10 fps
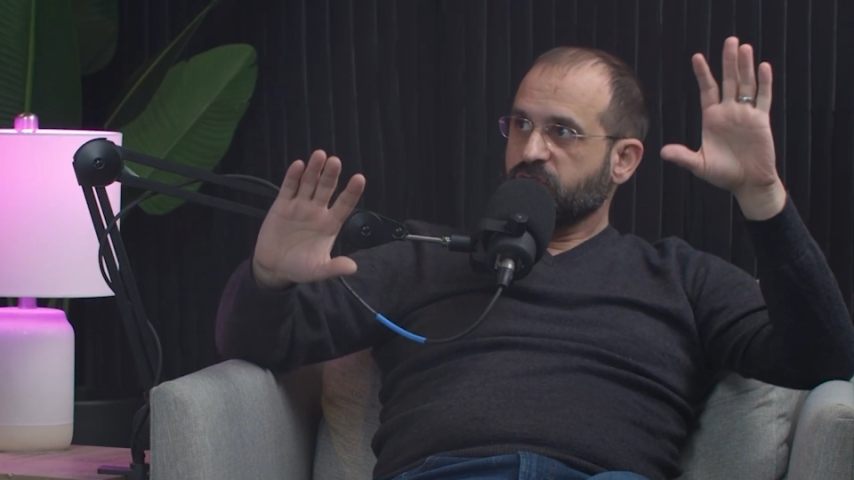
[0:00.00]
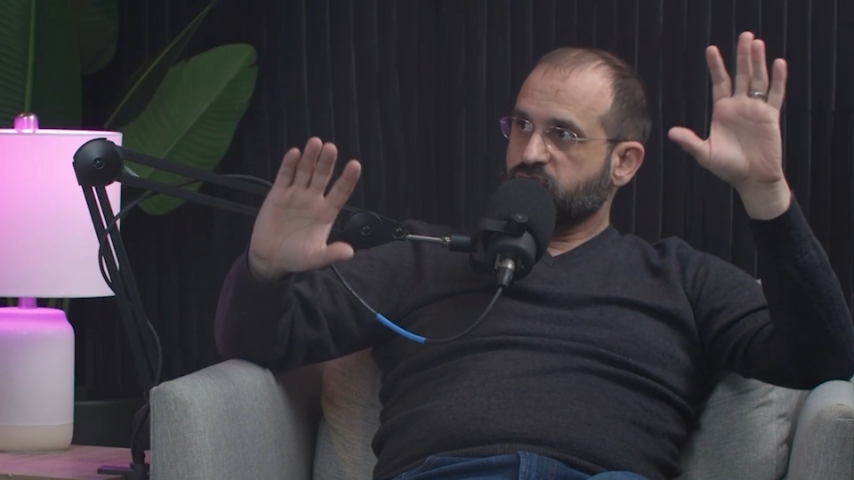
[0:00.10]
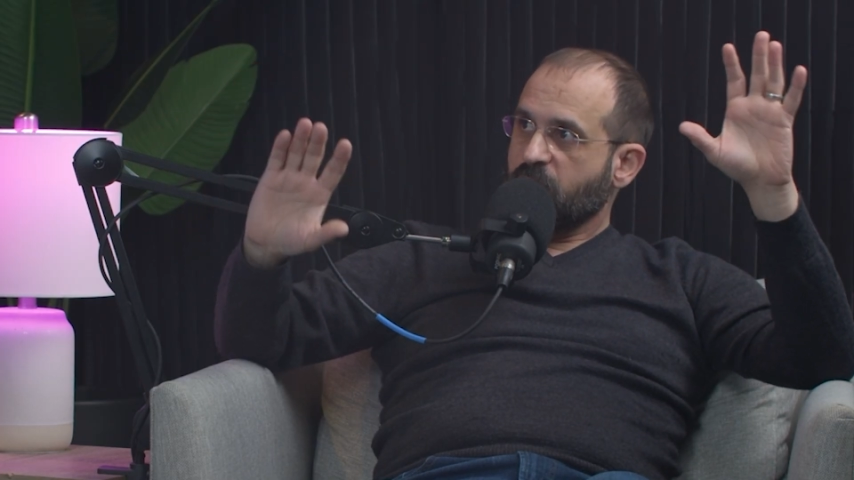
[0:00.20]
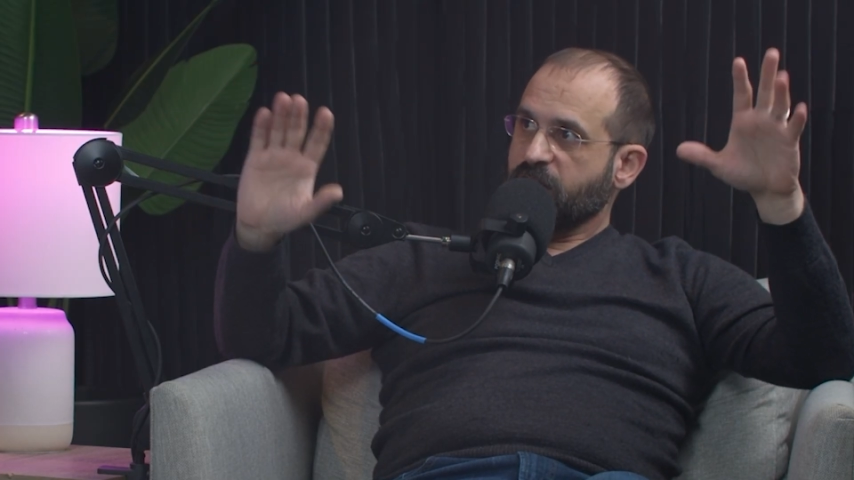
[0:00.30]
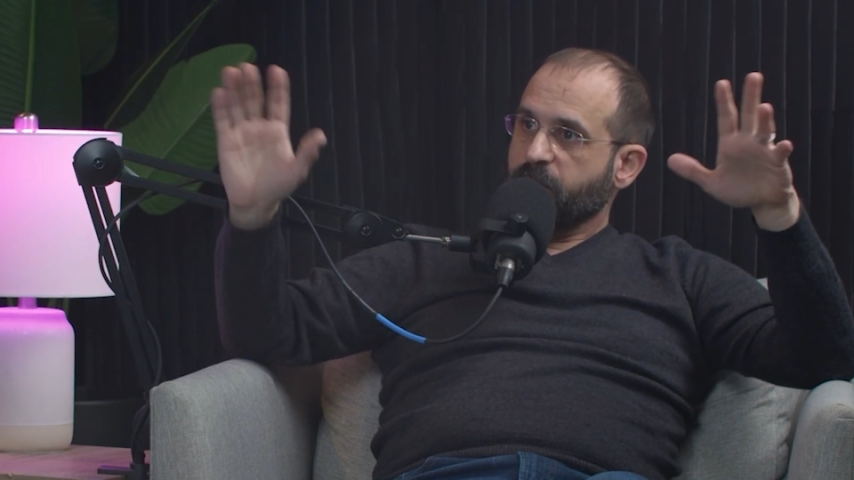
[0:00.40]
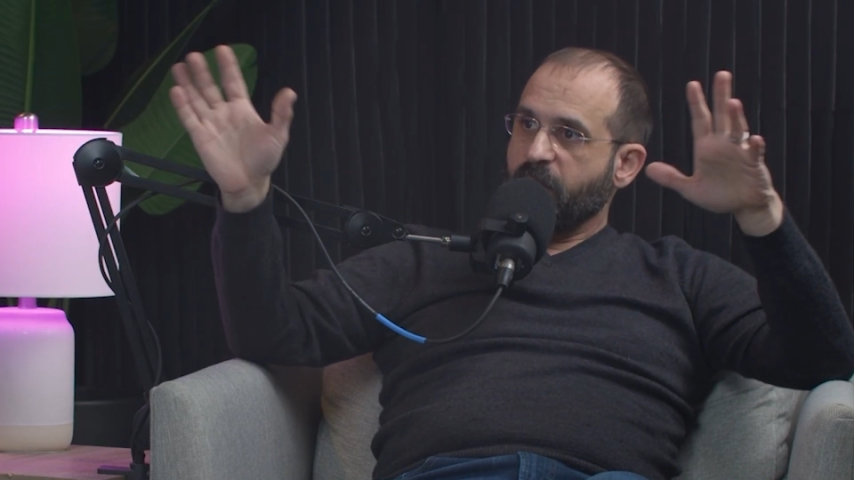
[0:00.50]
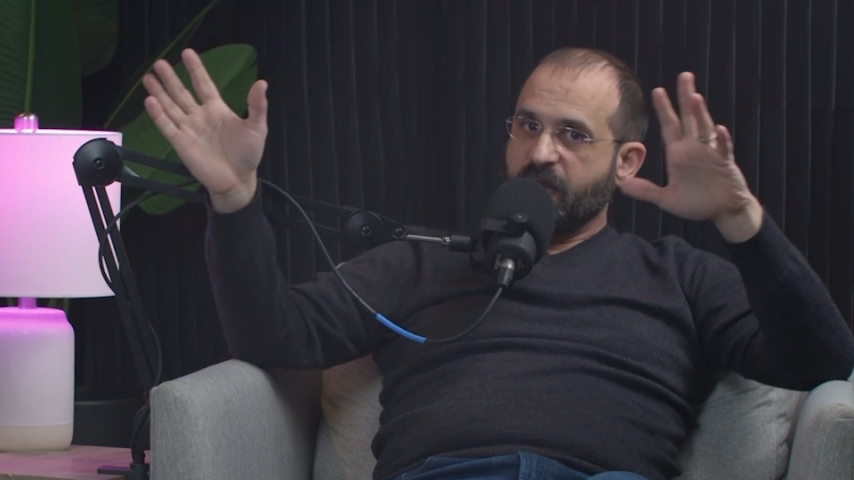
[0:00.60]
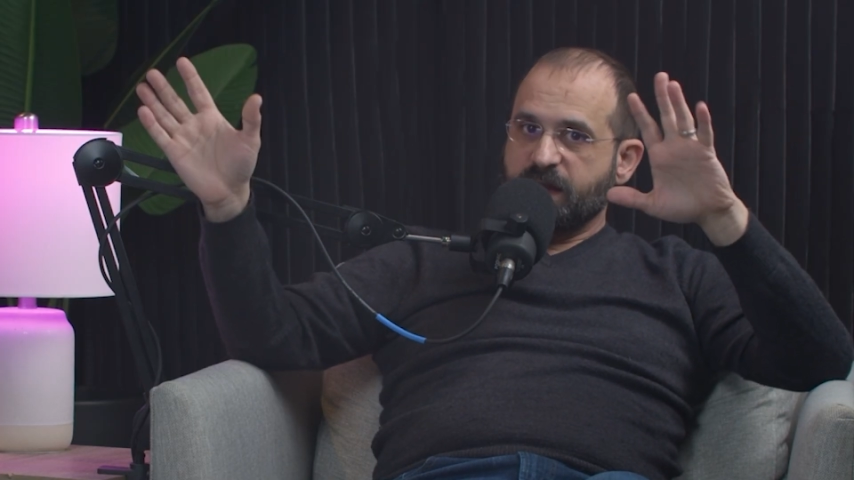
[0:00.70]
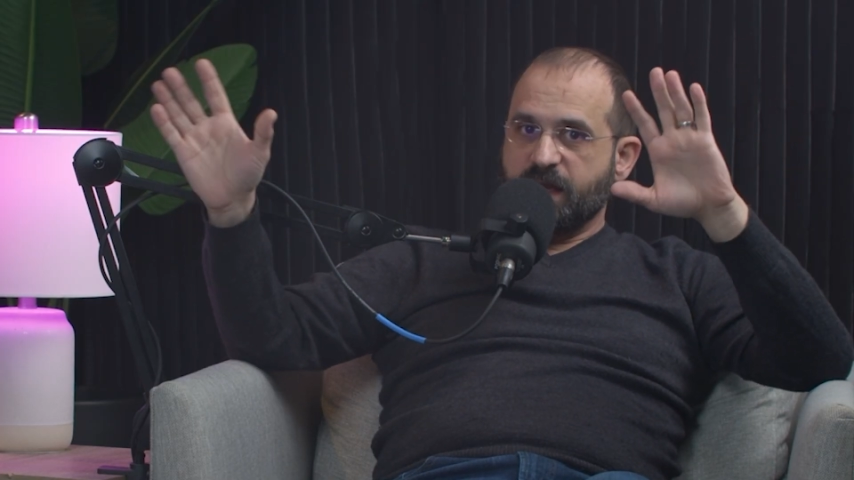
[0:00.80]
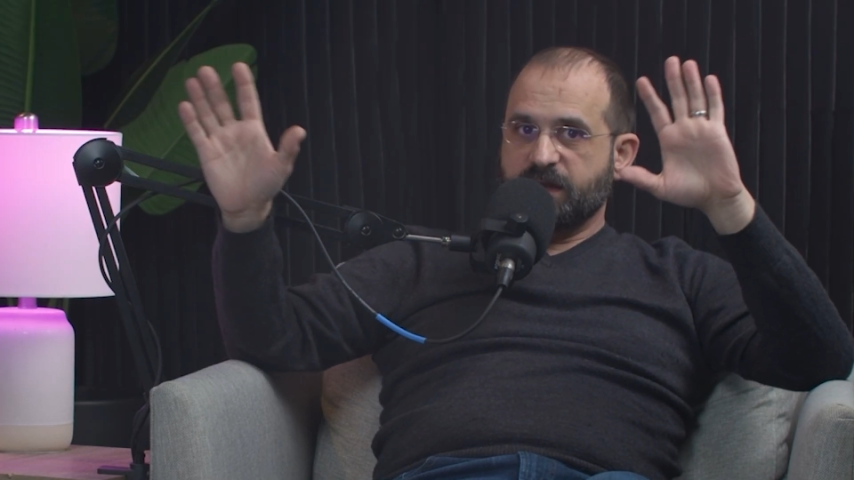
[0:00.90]
trying to
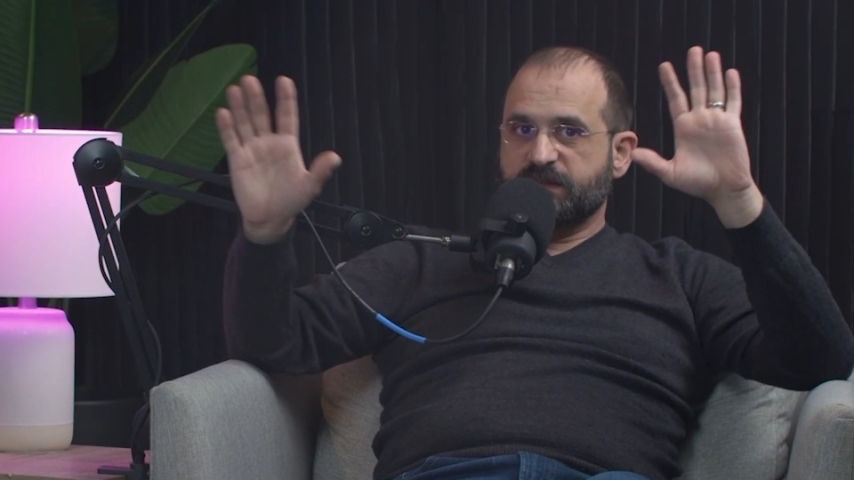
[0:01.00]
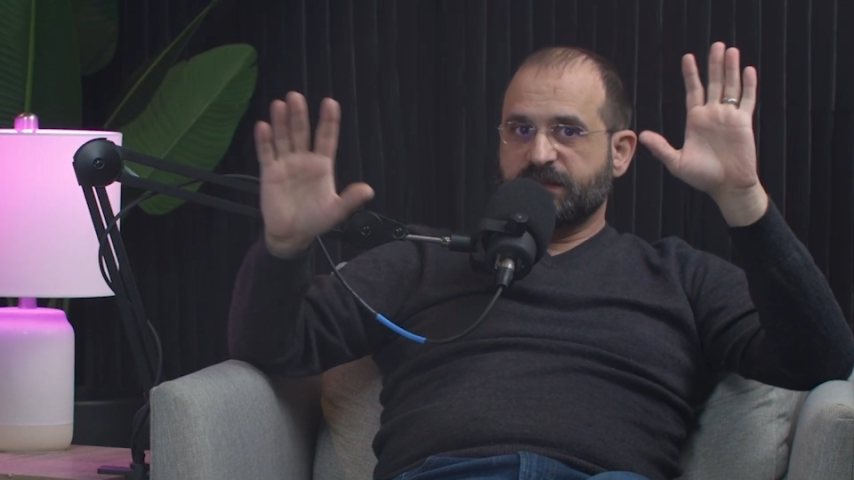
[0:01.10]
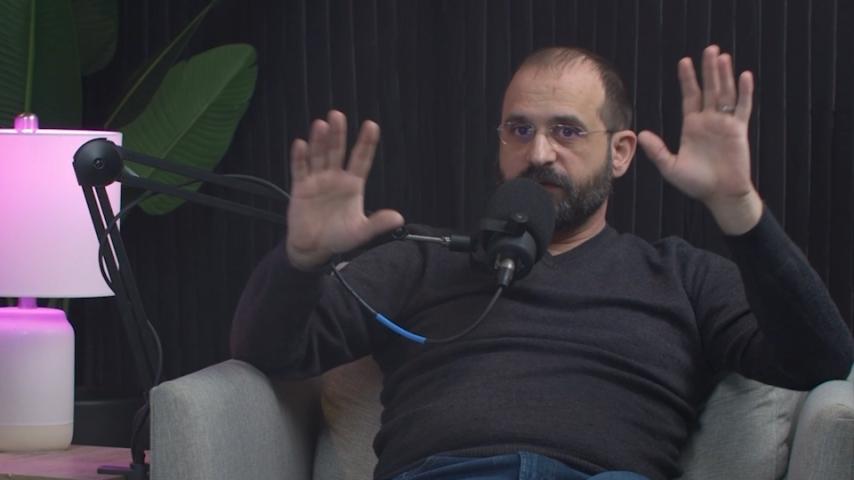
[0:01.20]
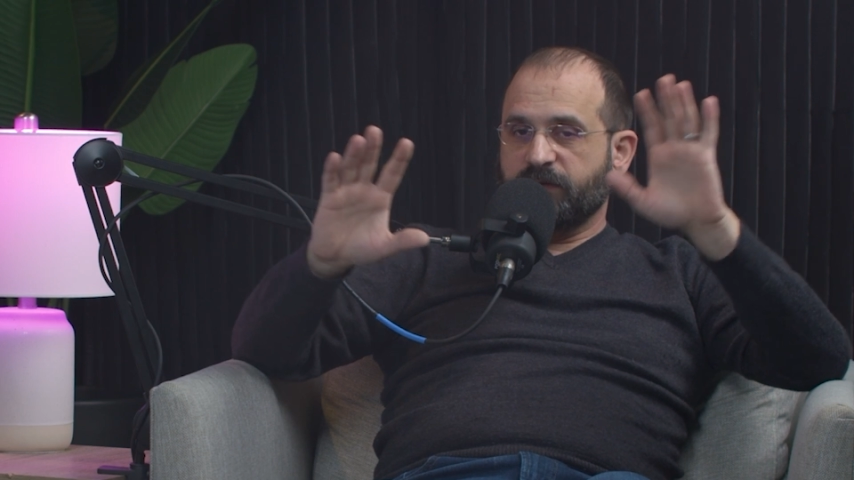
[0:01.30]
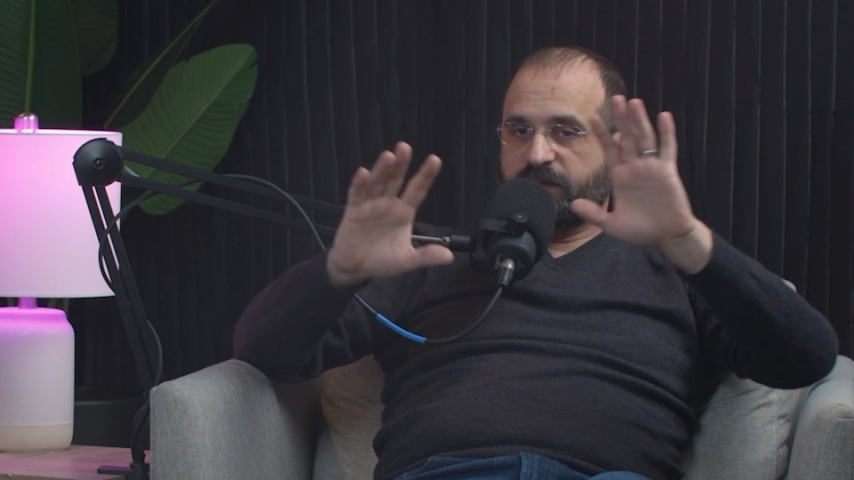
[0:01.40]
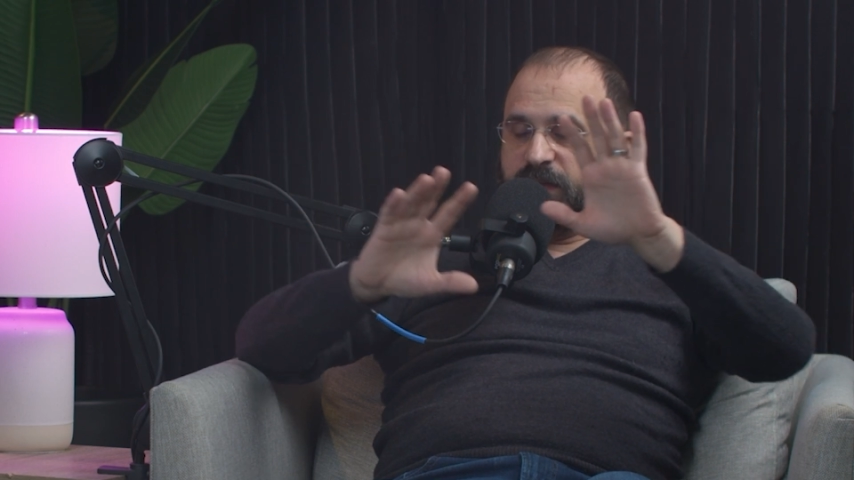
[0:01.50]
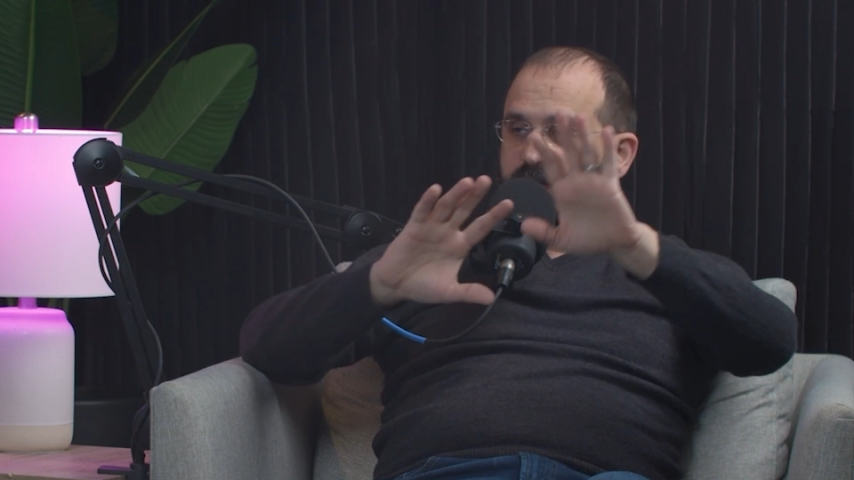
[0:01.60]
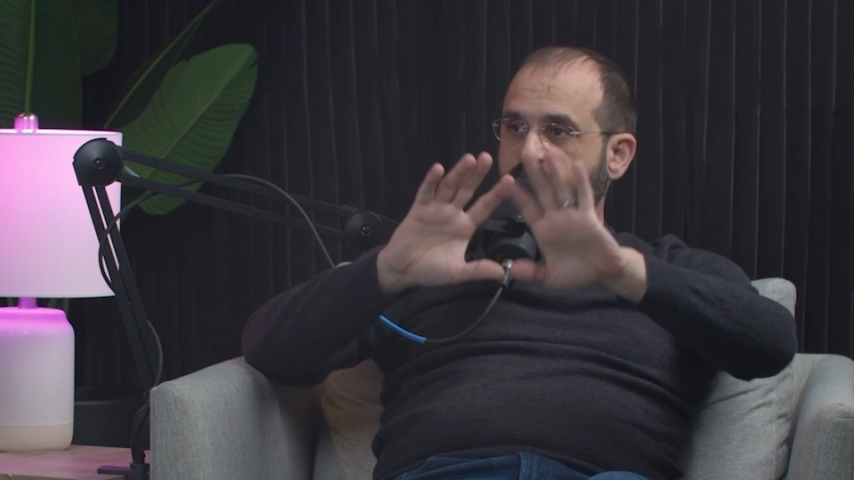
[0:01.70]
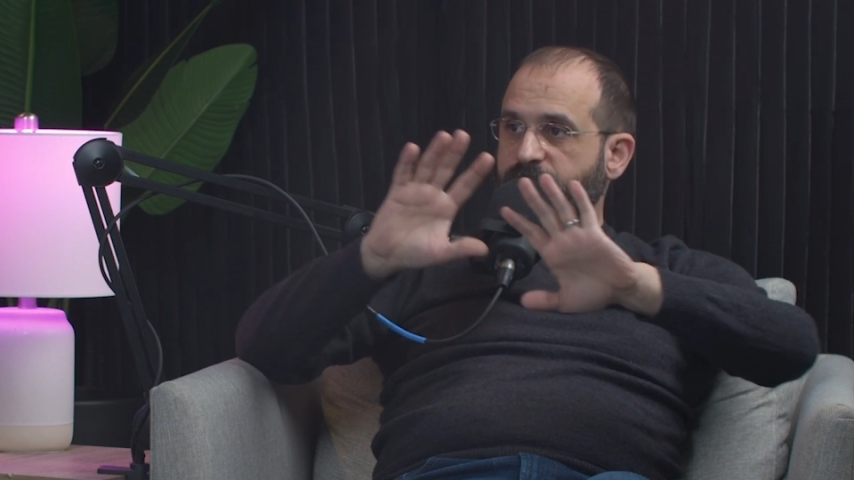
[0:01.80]
band-aid 17